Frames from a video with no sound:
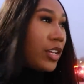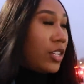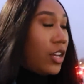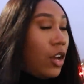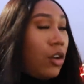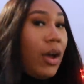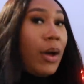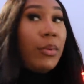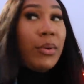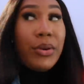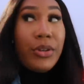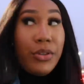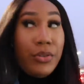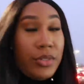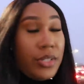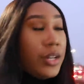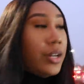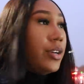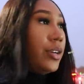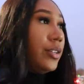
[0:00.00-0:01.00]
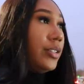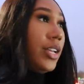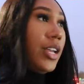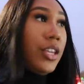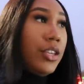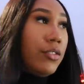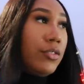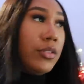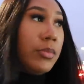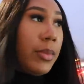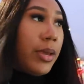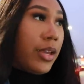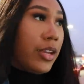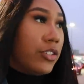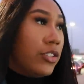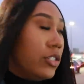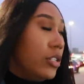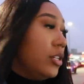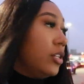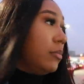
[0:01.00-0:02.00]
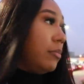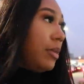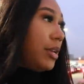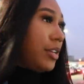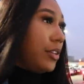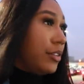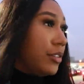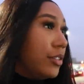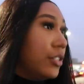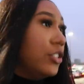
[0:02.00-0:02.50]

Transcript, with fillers: No, I want to use hers. I ain't using mine. She hit me.